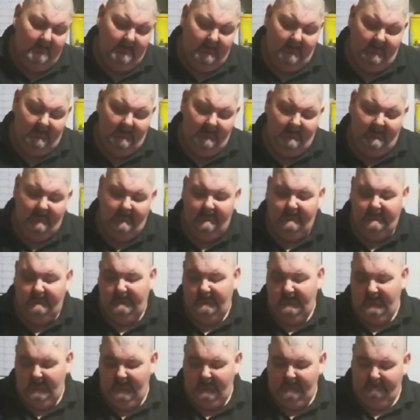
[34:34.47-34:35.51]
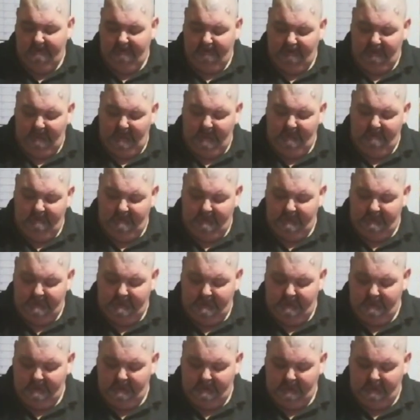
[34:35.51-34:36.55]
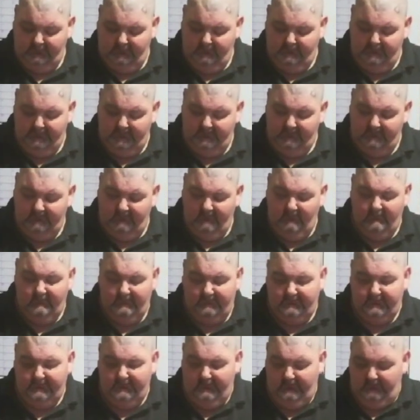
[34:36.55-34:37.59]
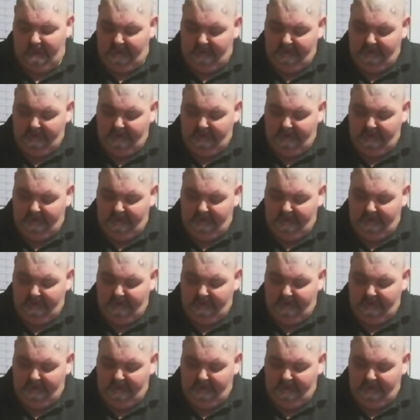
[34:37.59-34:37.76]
and add flavor to your soup or stew.